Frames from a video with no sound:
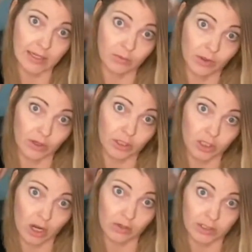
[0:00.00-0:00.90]
with our
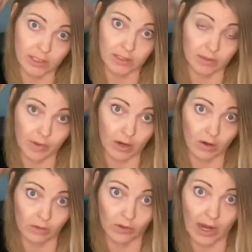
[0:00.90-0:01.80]
chakra system and our
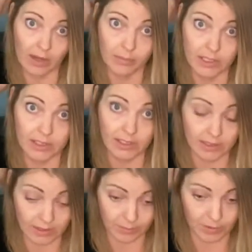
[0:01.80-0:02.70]
alignment
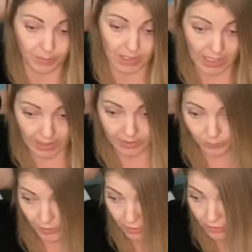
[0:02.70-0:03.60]
systems, because
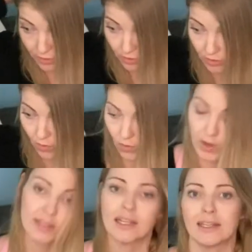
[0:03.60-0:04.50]
we are so,
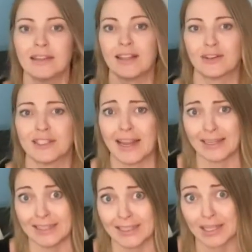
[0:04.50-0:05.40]
it's like they're
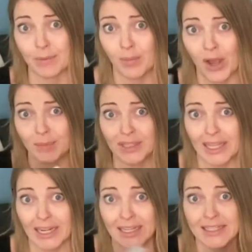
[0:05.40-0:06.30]
saying,
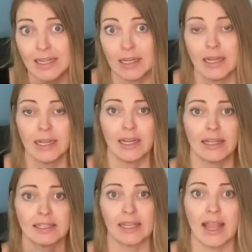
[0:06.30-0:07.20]
discombobulated.
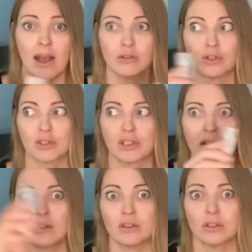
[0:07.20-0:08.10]
It's like
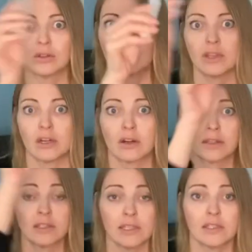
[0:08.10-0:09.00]
helter-skelter within our
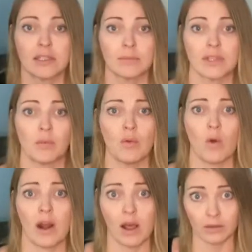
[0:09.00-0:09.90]
systems, and we
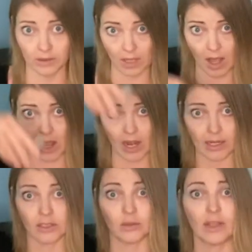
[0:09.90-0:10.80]
want to
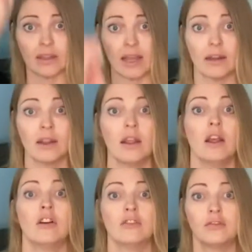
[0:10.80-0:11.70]
align so that that
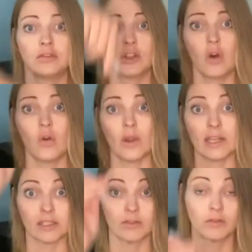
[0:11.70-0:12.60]
flow
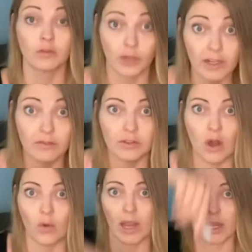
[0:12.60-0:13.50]
is
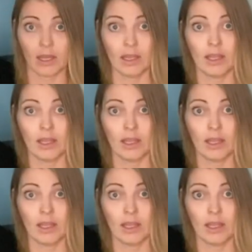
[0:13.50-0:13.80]
free-flowing